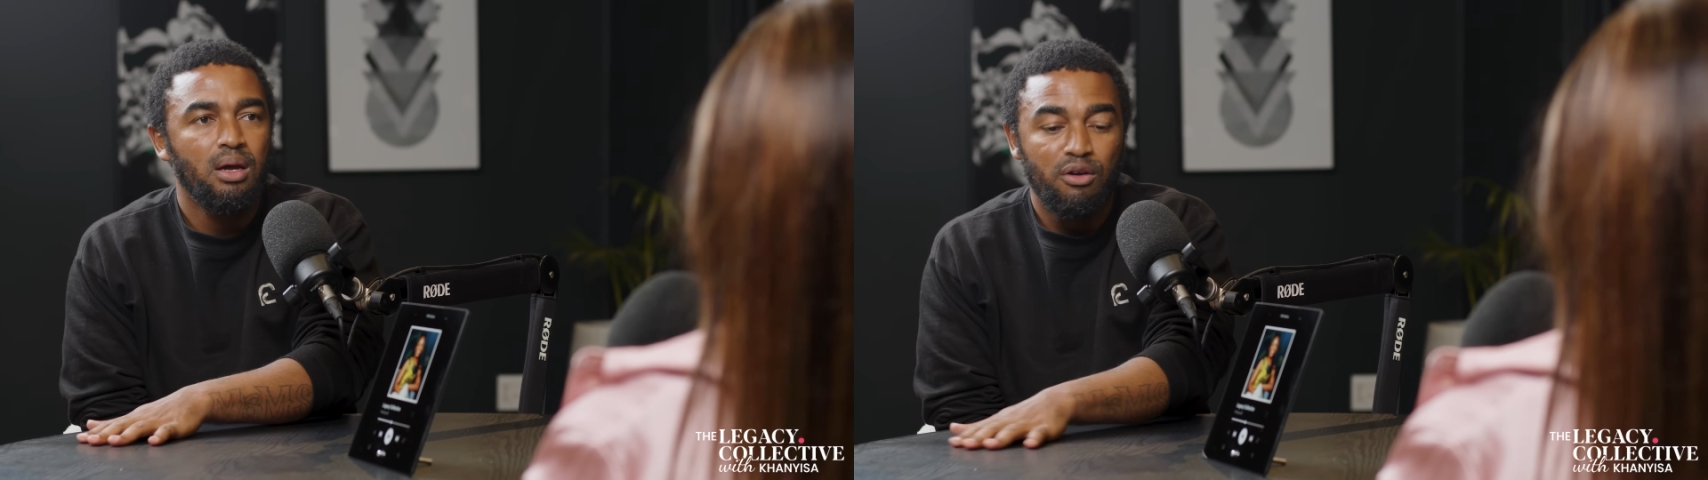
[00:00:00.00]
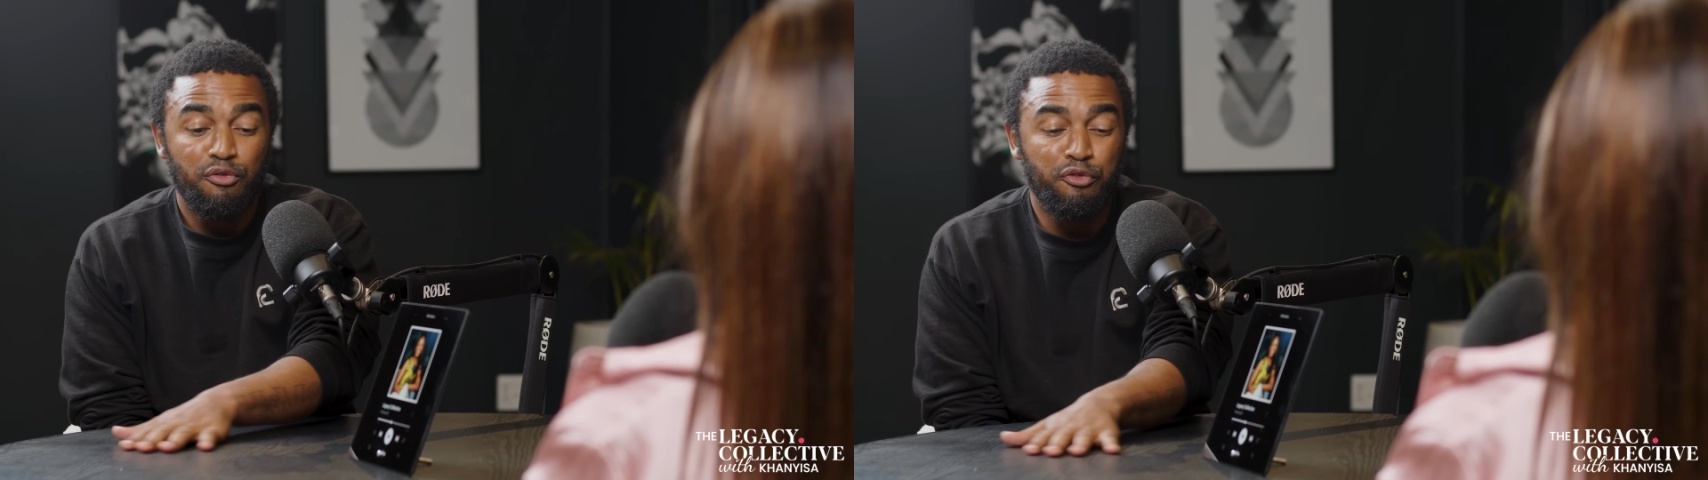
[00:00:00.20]

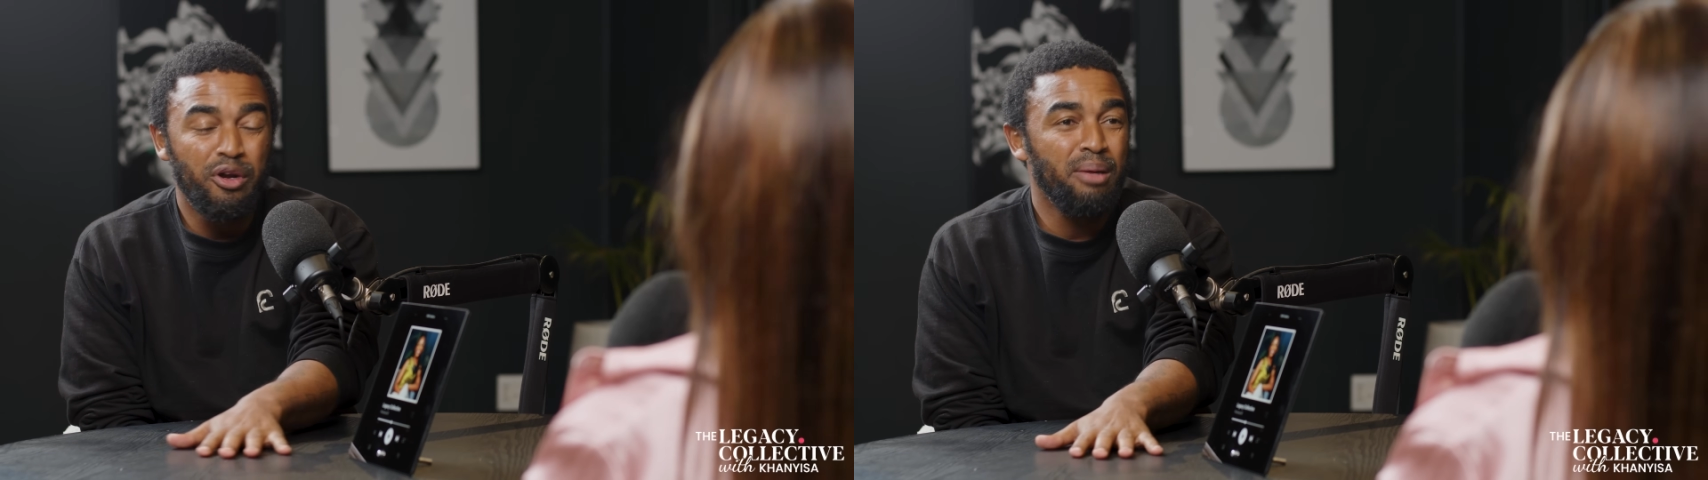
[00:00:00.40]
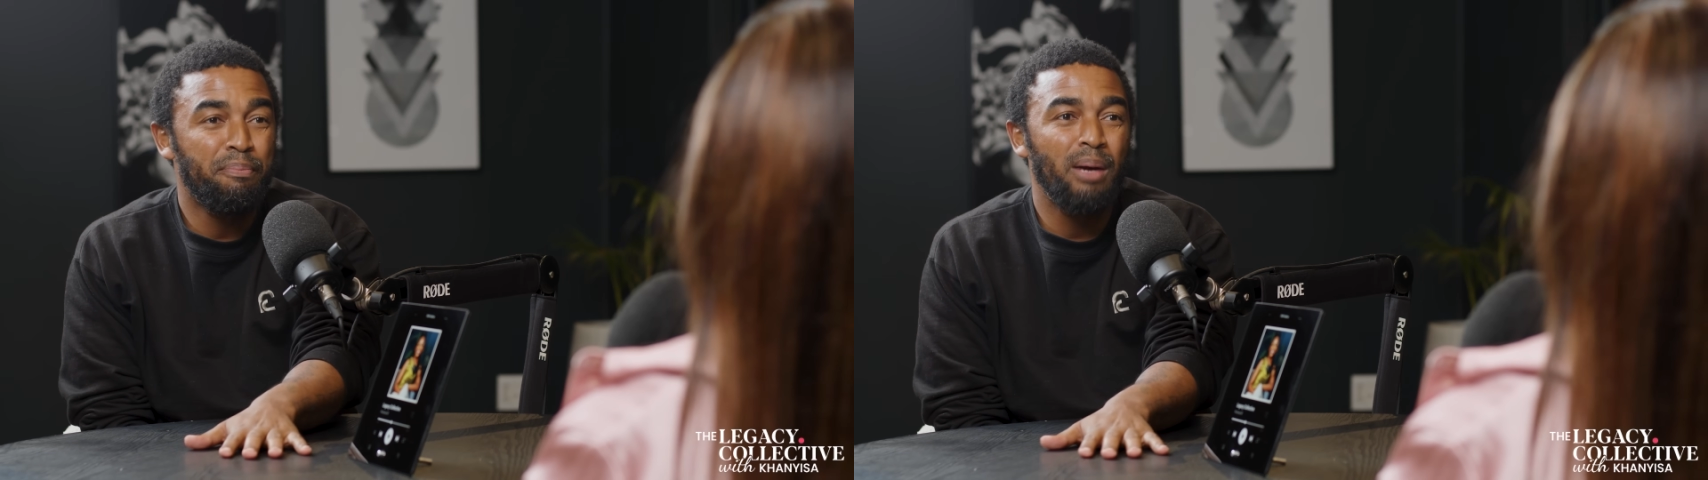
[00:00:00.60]

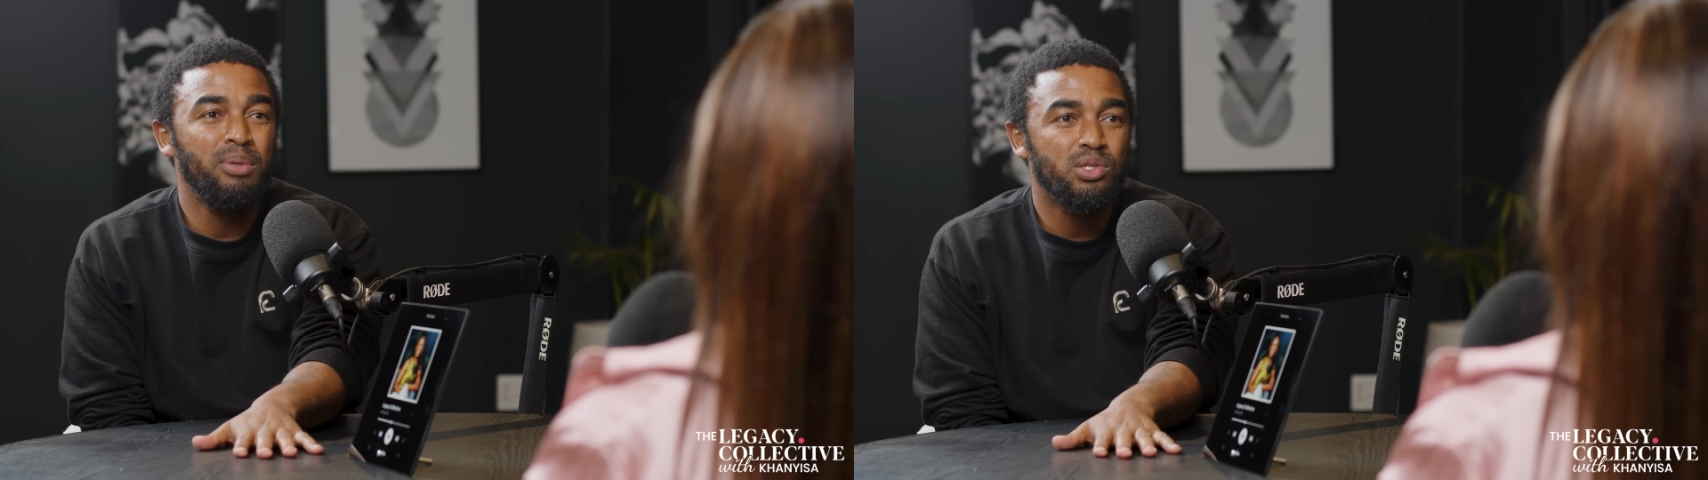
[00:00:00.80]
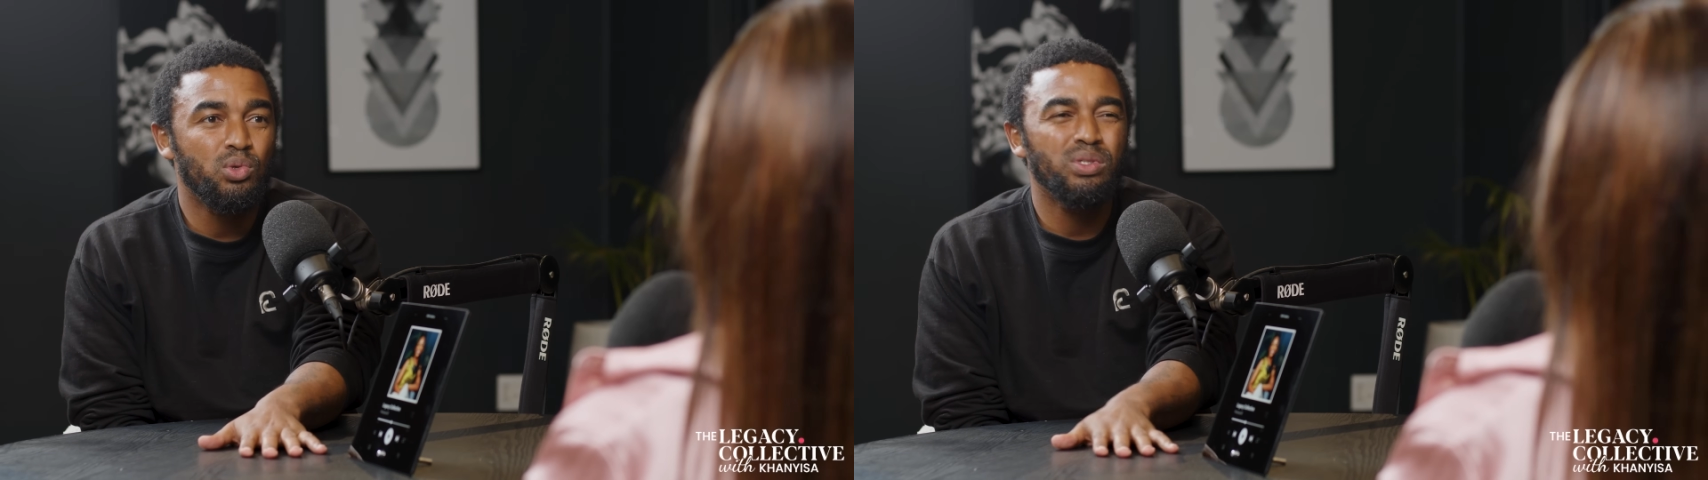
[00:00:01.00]
free
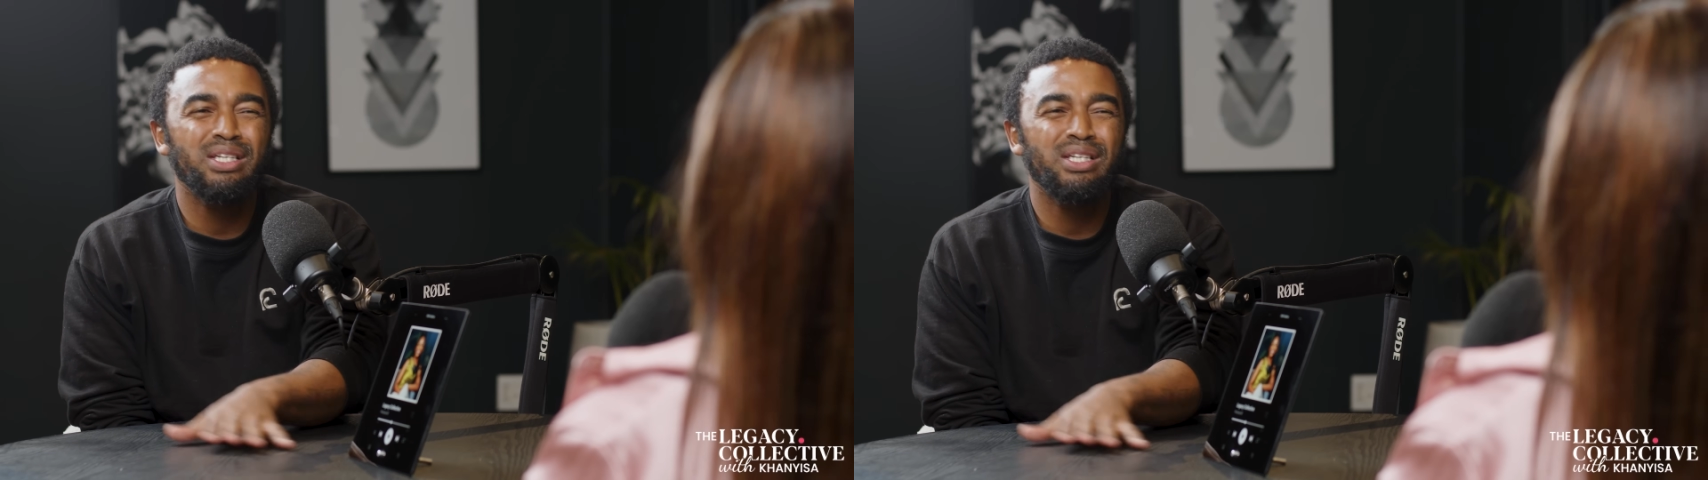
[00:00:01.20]
public schools.